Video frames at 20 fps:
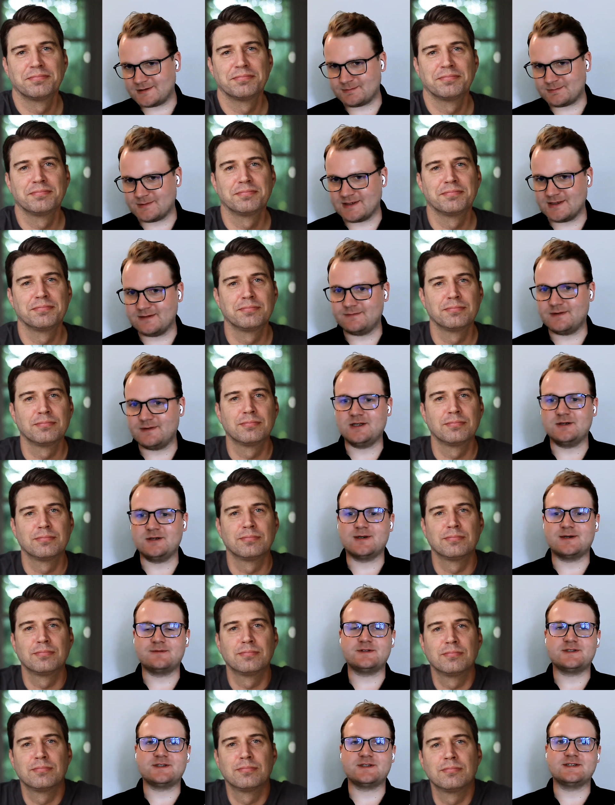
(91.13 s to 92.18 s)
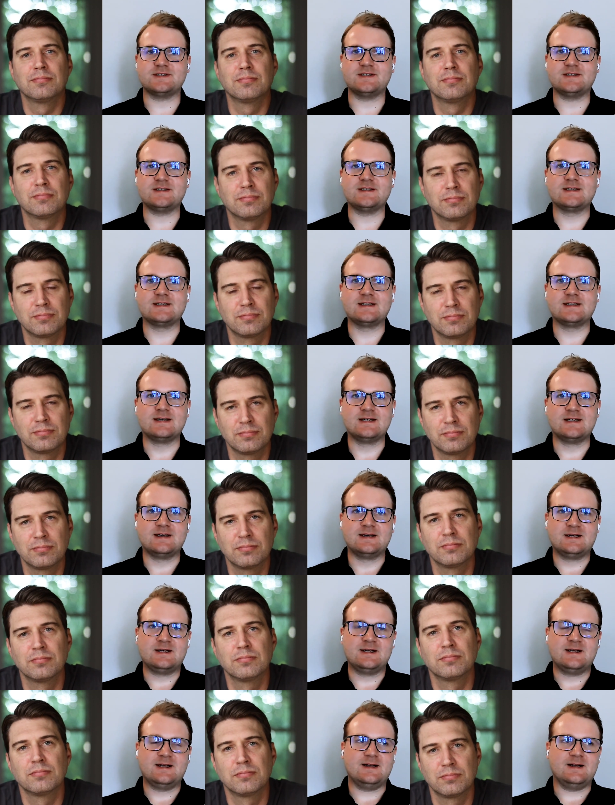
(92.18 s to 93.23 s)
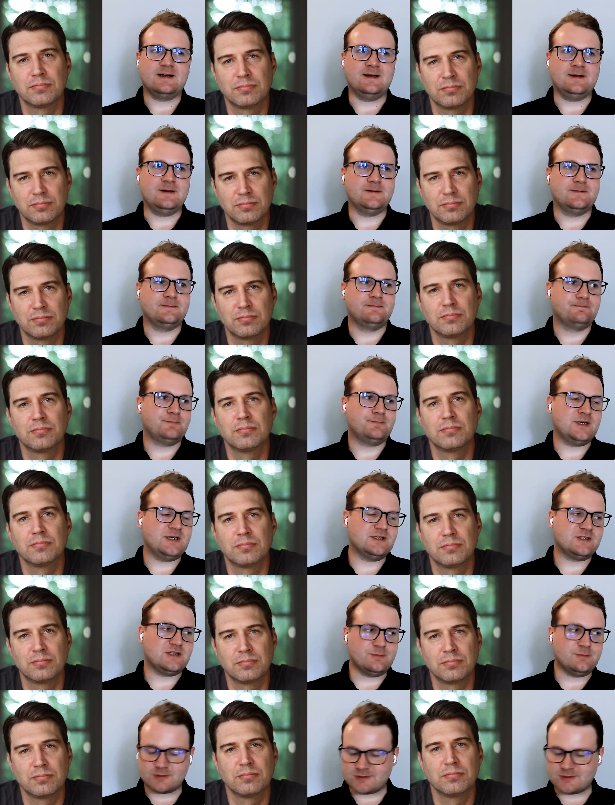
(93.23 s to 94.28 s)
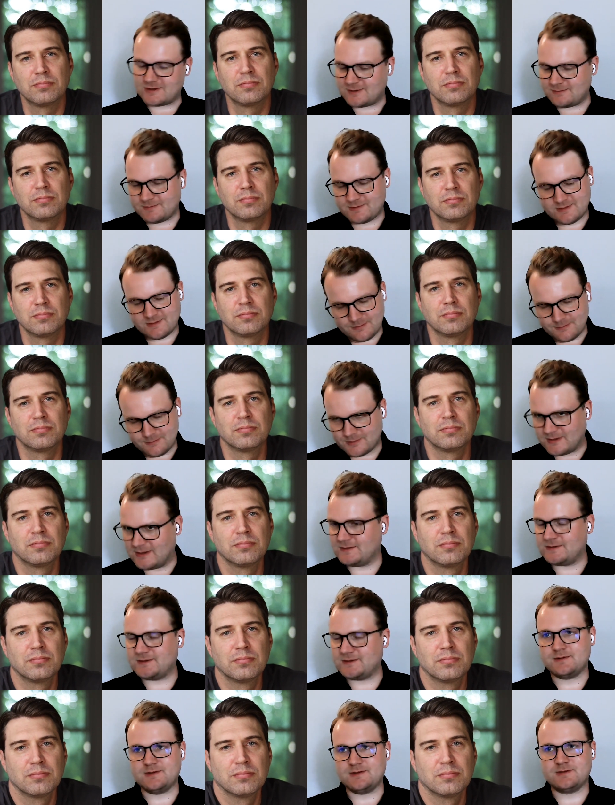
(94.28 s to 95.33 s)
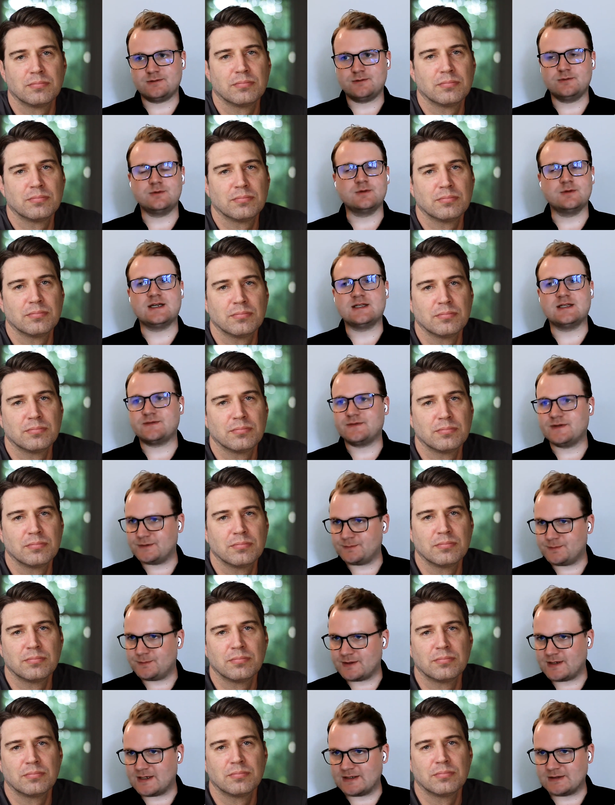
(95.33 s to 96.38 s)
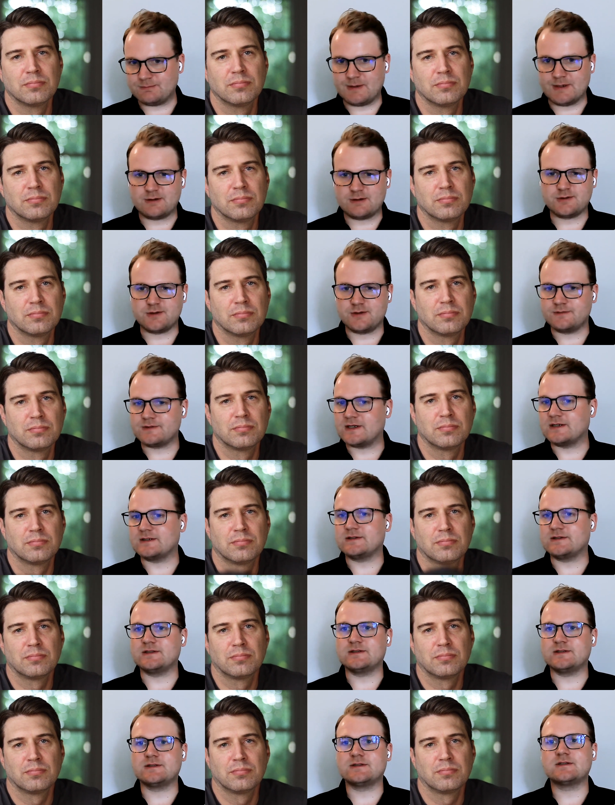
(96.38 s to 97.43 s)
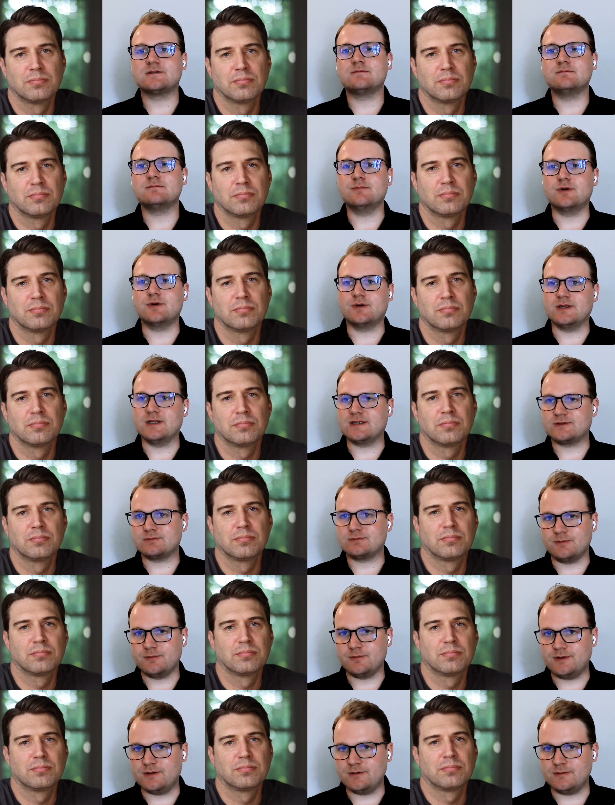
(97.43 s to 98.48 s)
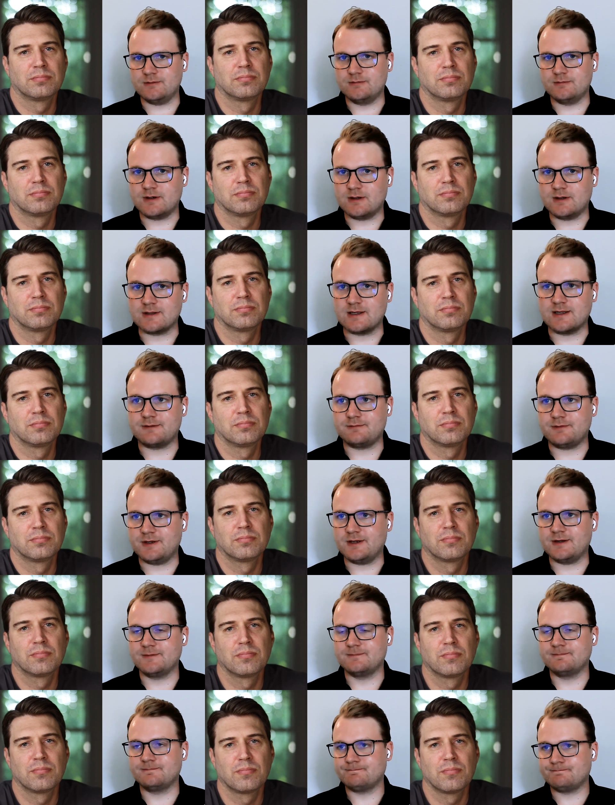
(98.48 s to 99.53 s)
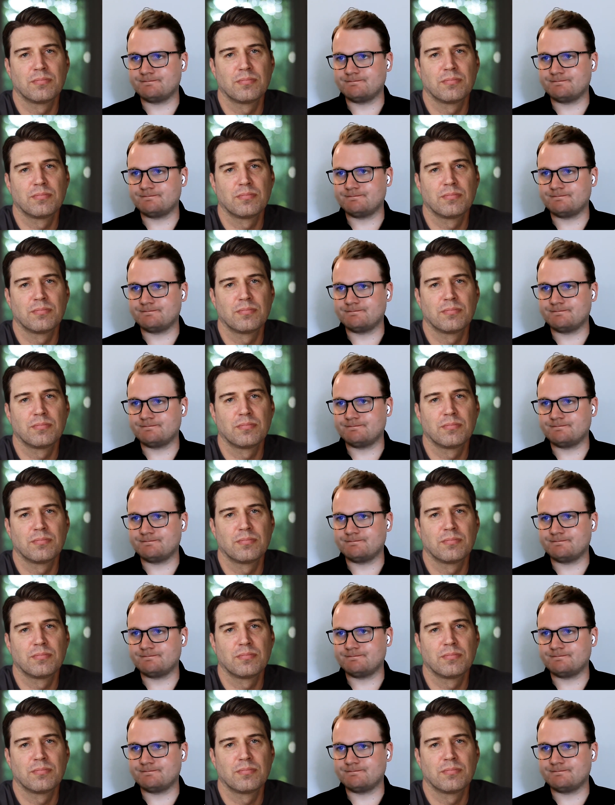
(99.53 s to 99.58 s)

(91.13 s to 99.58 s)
Speaker 1: display, video advertising. Um, but in simple terms, simple answer is Google ads, Facebook ads, Microsoft ads is more or less what we do all day.